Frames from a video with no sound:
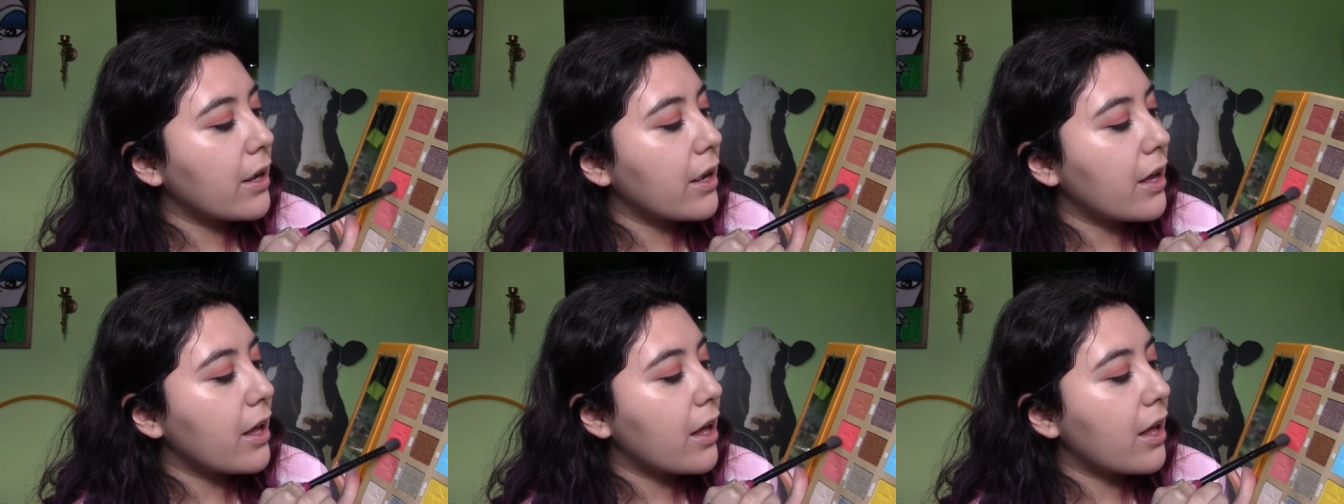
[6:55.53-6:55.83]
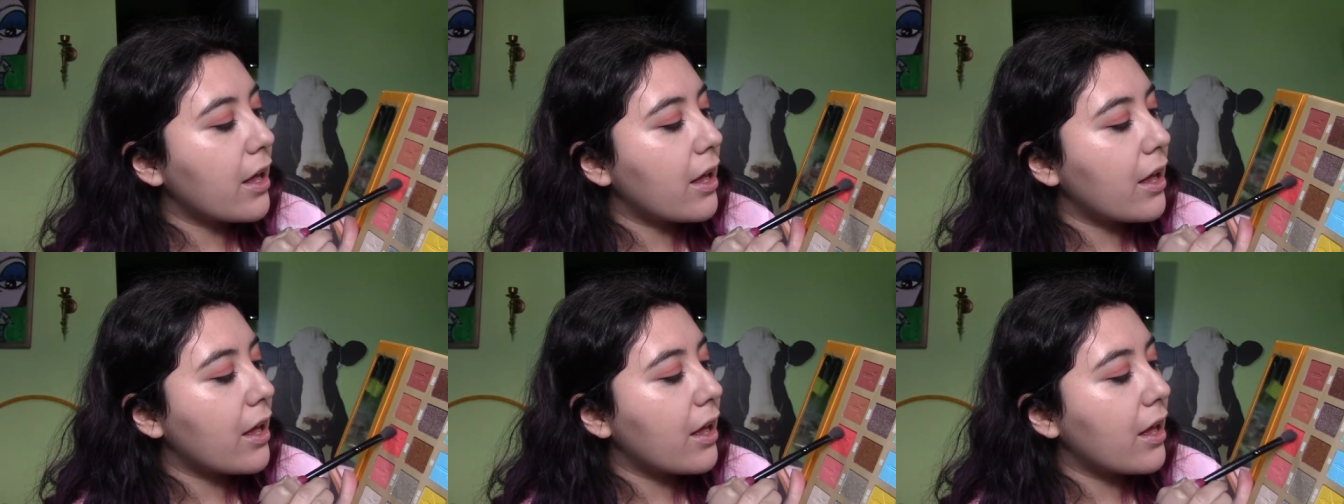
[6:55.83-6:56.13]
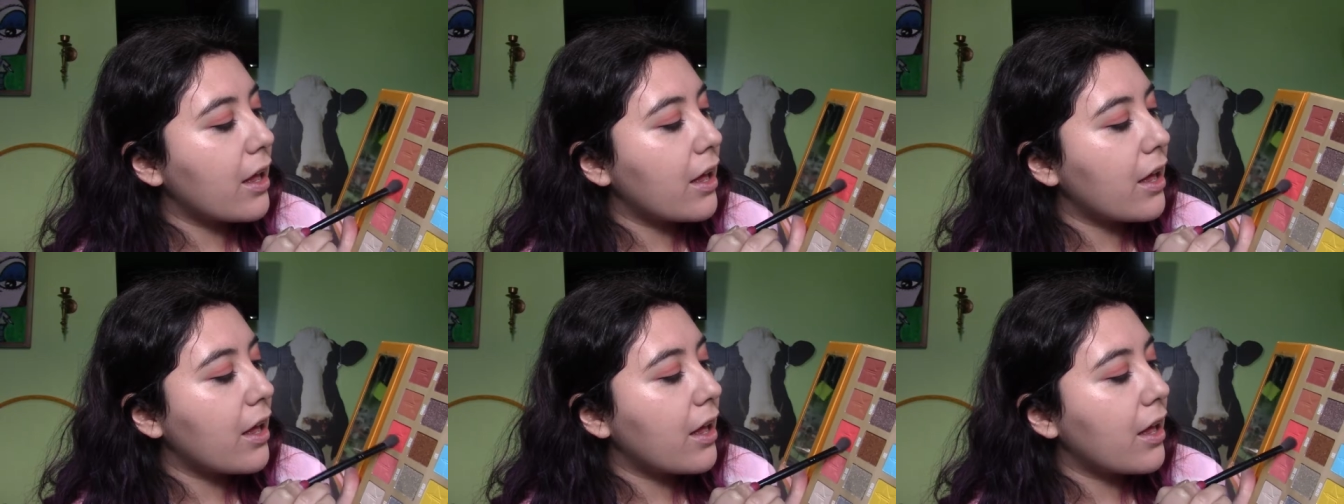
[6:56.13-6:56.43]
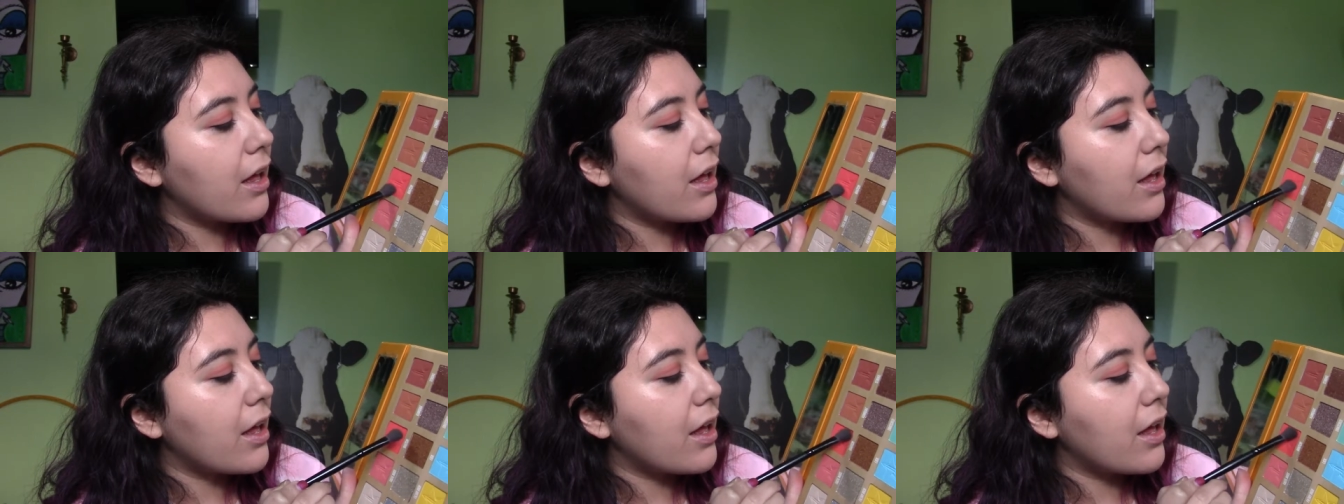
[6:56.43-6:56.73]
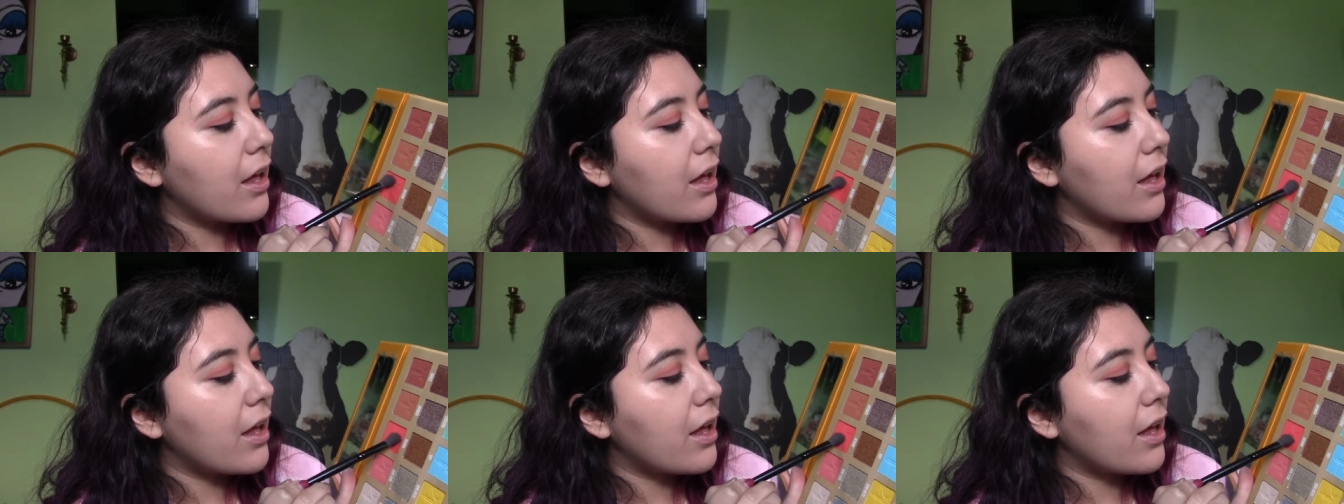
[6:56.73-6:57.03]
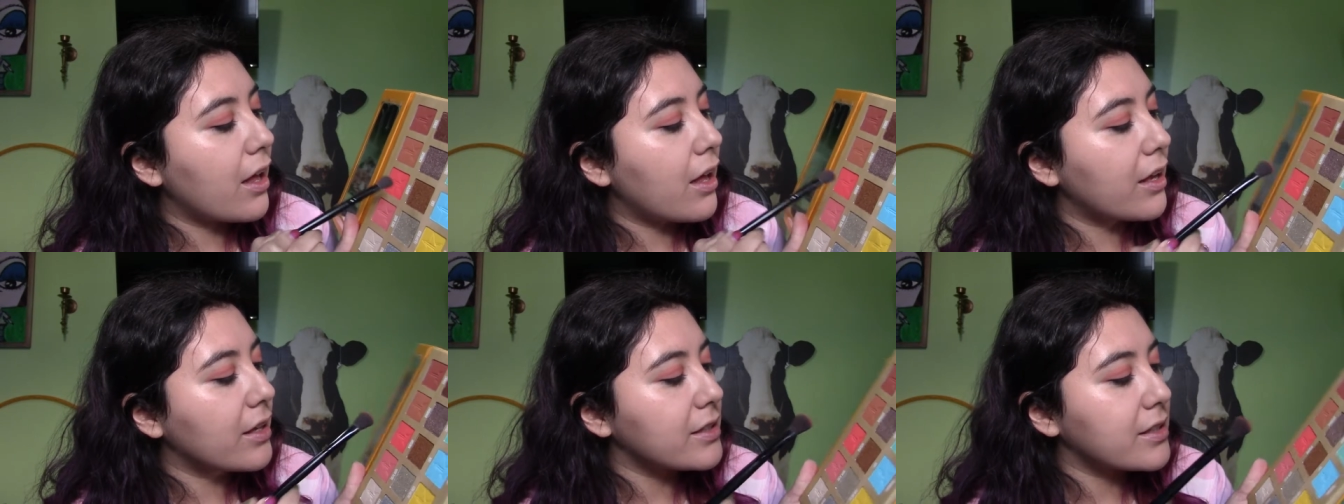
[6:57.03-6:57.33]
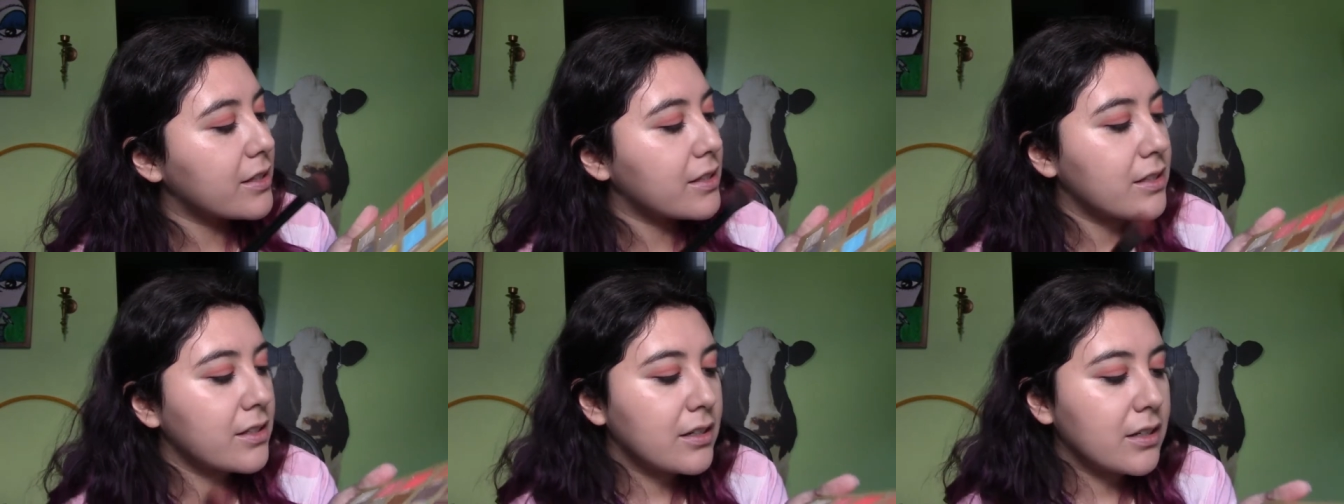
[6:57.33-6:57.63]

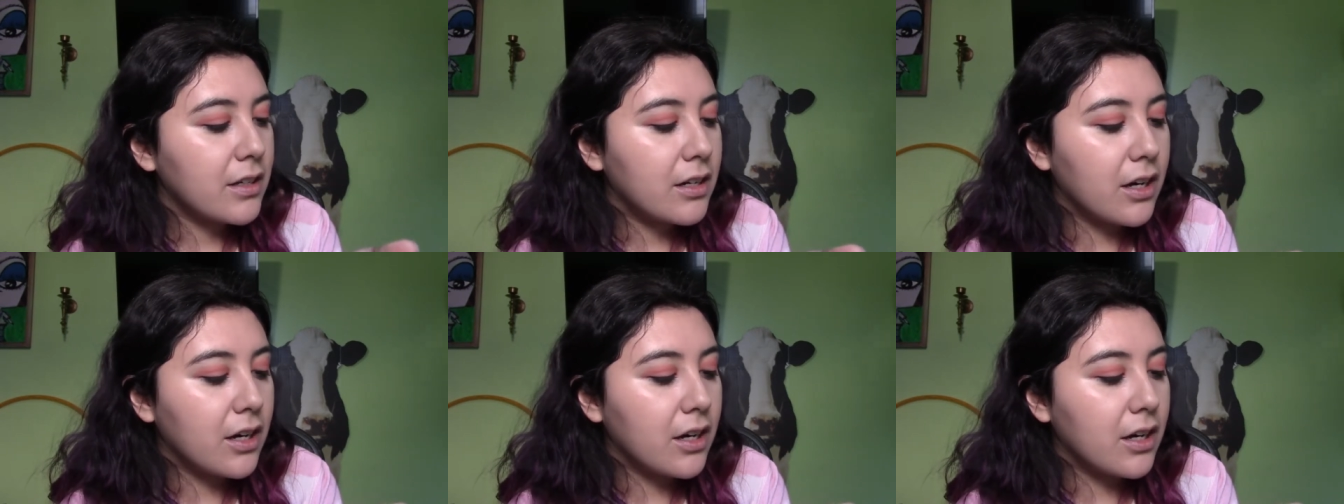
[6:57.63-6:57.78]
Yes.